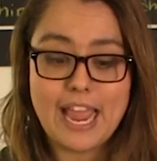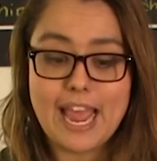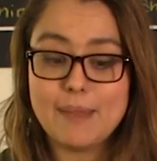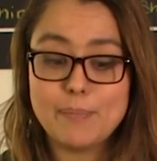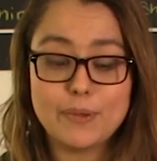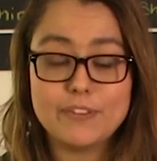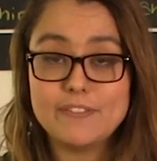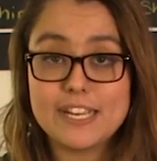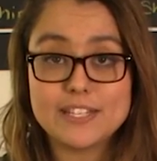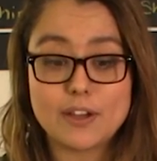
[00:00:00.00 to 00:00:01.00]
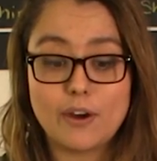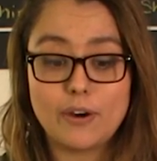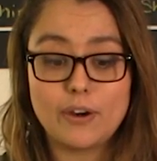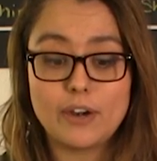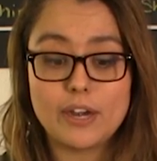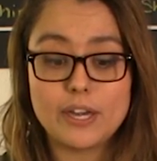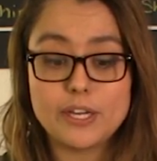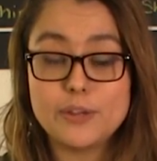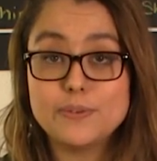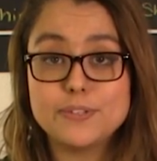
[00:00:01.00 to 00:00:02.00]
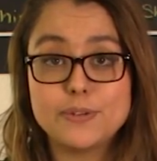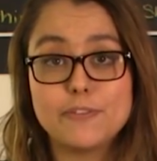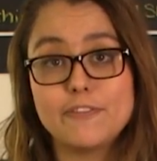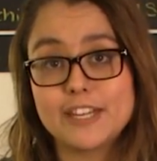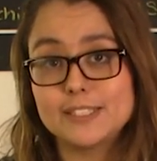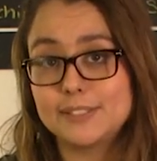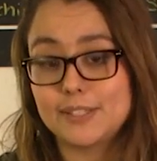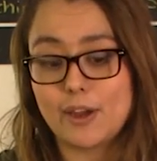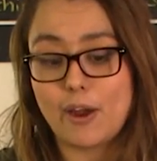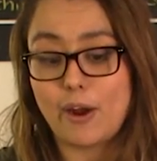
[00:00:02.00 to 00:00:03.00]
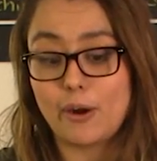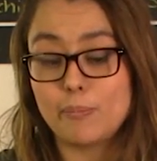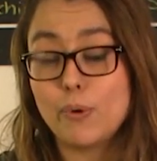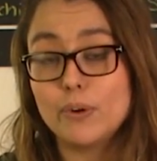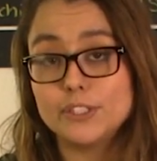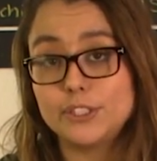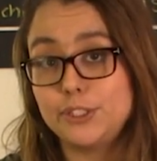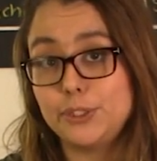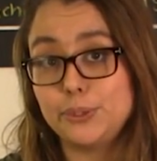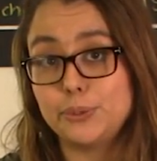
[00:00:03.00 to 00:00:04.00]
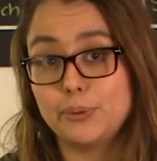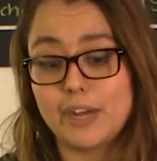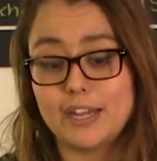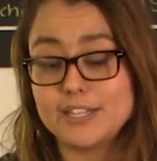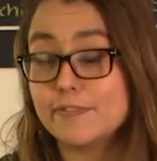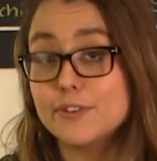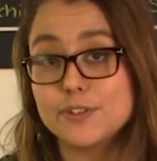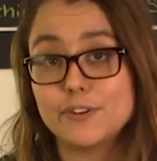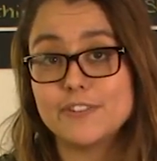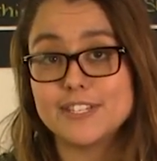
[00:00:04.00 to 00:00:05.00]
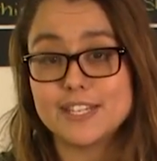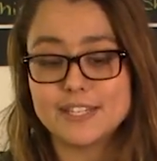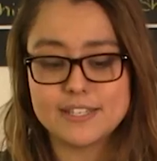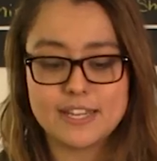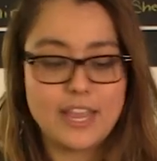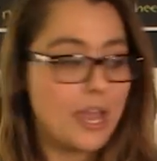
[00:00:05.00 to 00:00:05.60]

and both of these are used to affix our boards to uh, different surfaces.